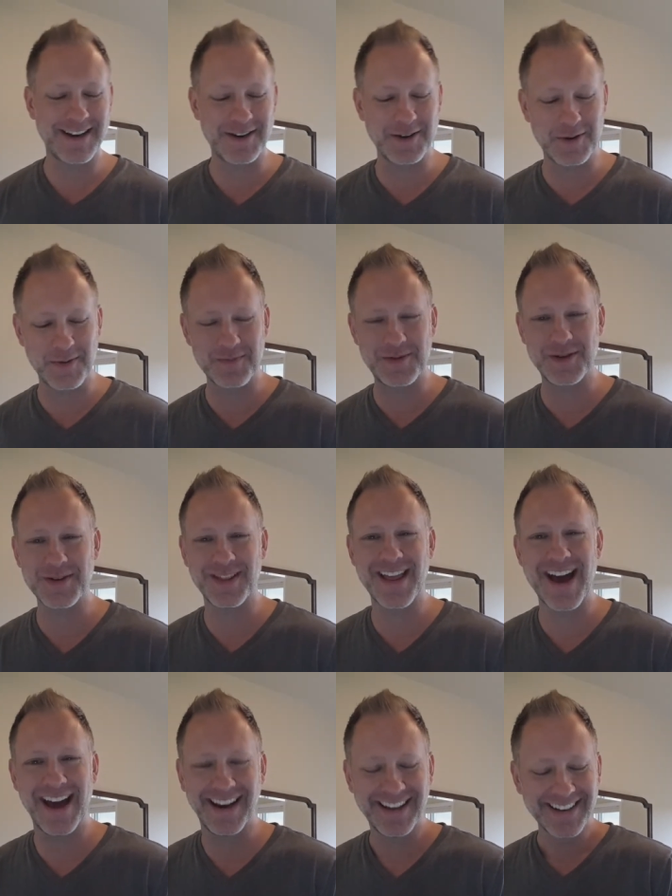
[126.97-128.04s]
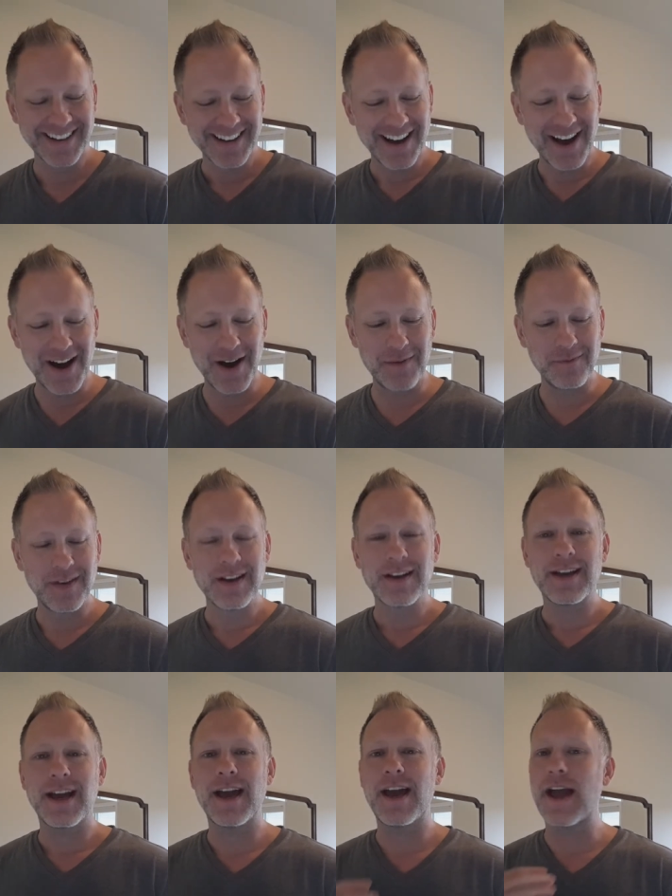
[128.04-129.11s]
I don't know I'm doing that. Um,
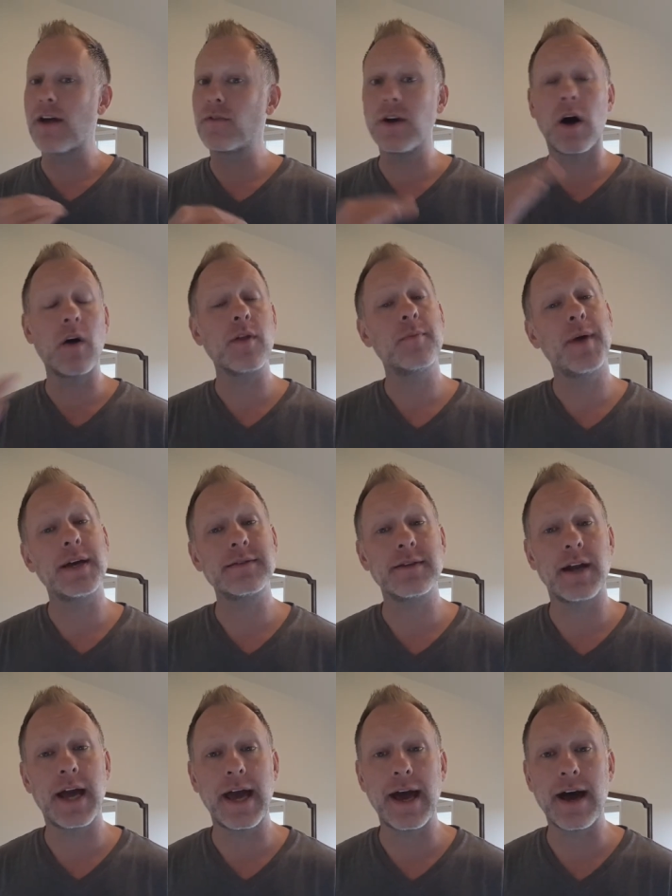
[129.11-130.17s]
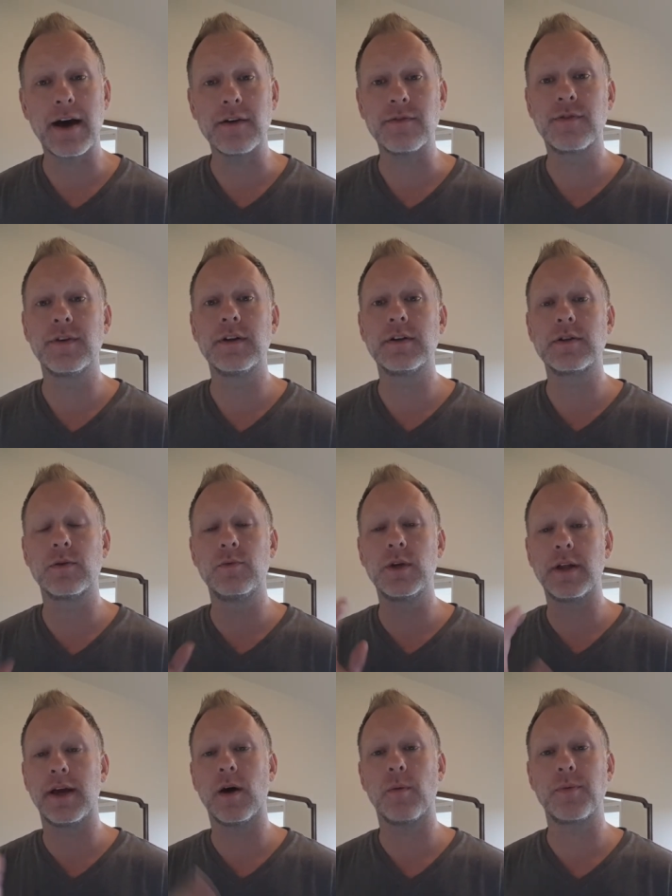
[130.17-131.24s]
every all the best that I have to
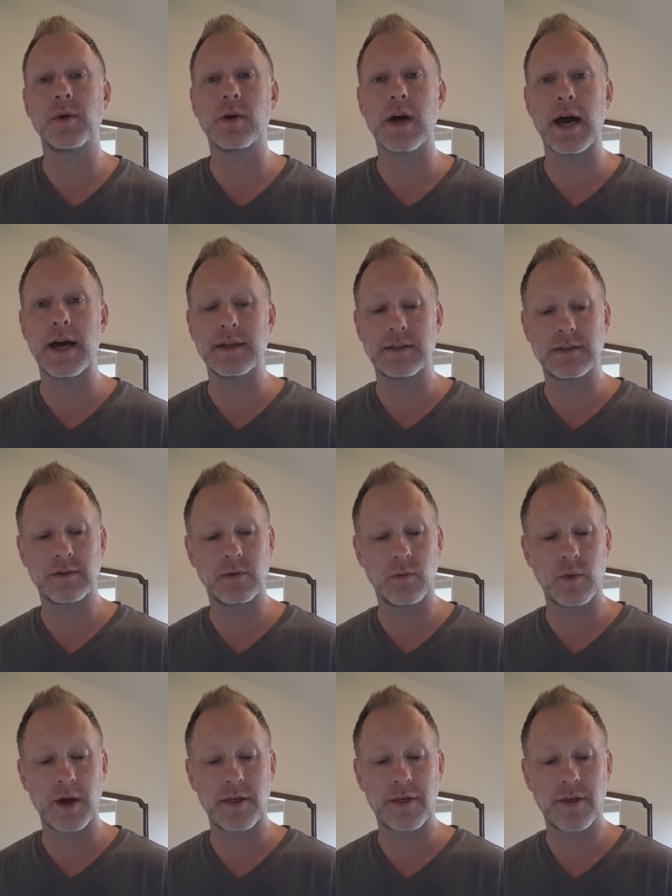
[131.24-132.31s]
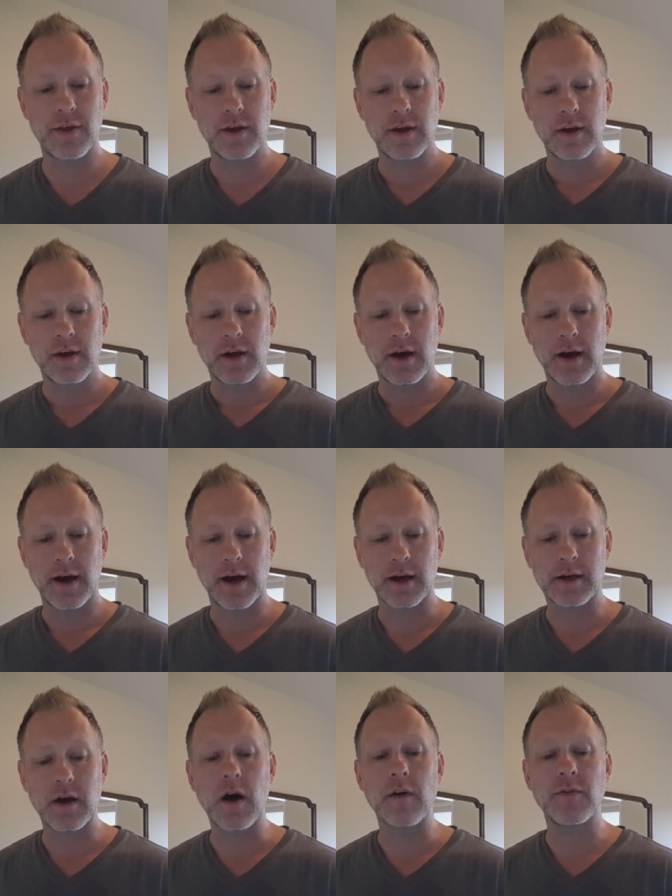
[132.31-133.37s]
really help you guys with uh,
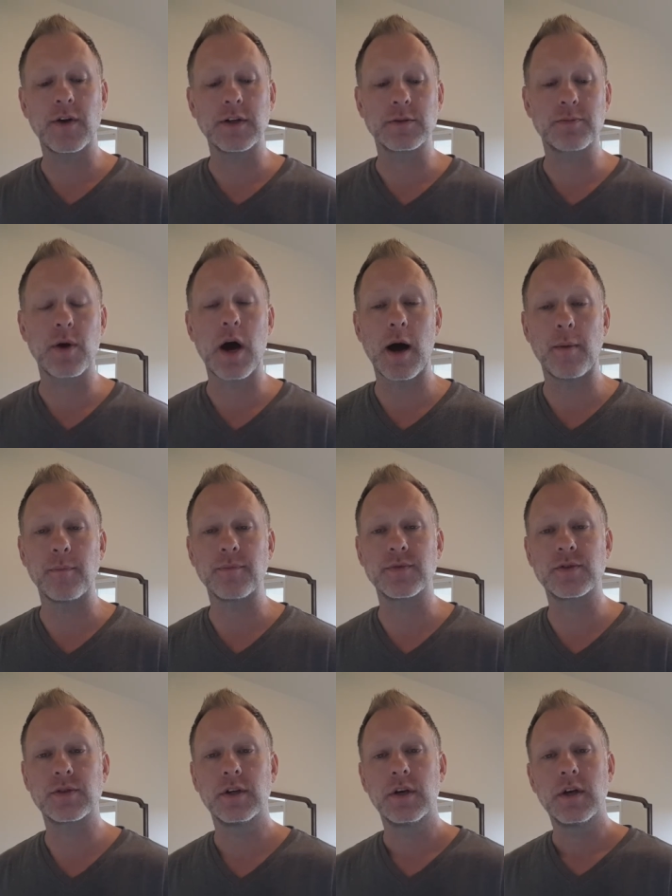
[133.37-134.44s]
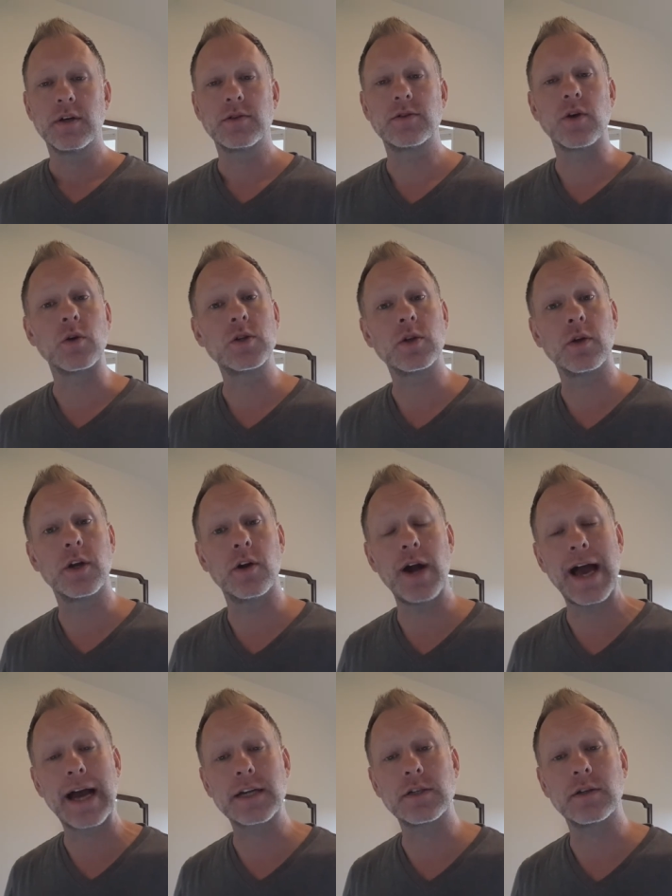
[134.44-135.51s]
confidence problems, social
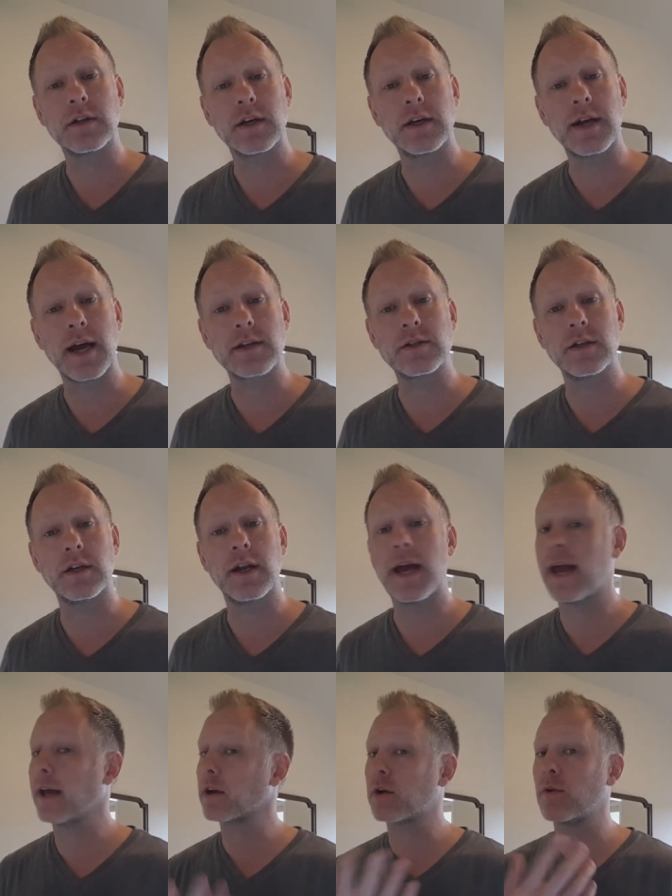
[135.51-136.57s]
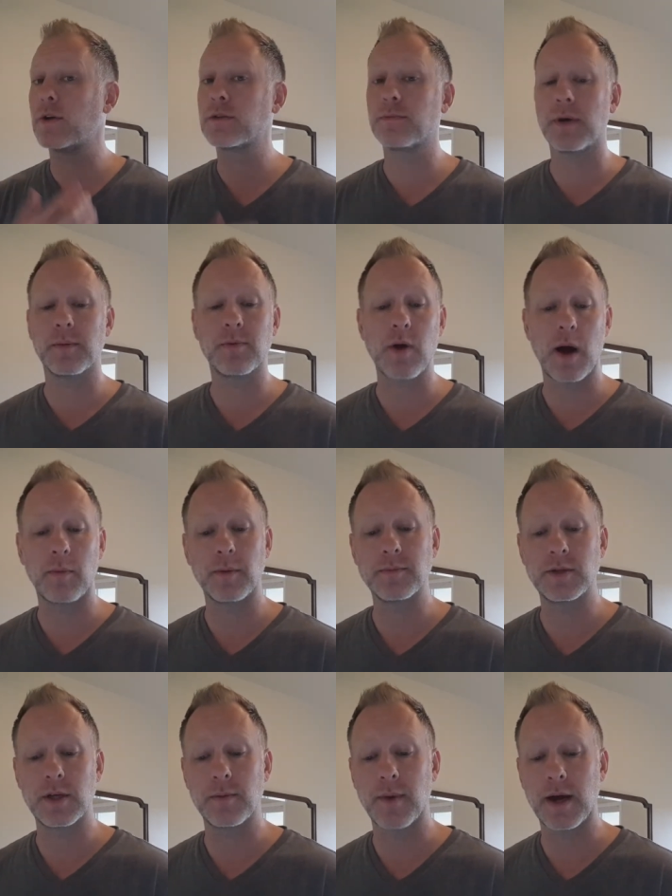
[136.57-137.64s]
interaction, connection, and charisma
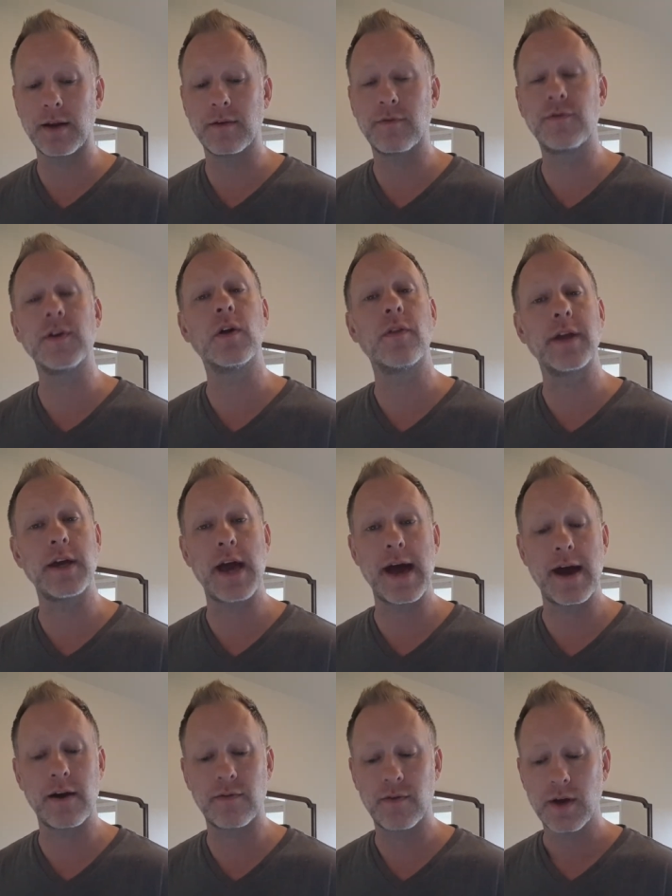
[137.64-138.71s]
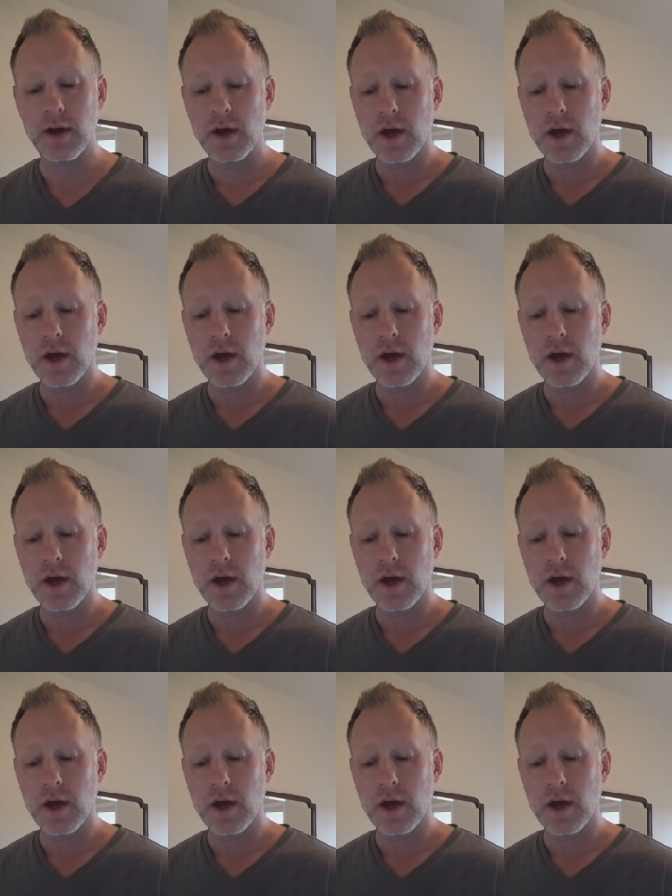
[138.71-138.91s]
problems that you might feel that you have.